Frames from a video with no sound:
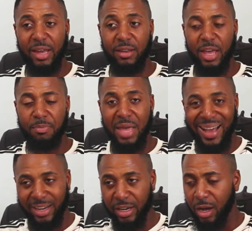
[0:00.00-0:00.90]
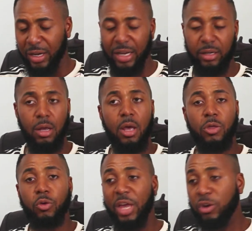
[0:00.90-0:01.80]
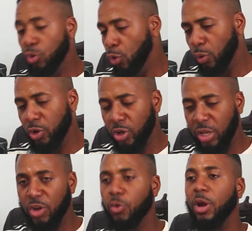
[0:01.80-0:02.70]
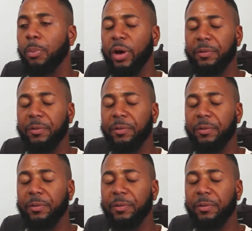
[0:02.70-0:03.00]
be added on and you can do with a point.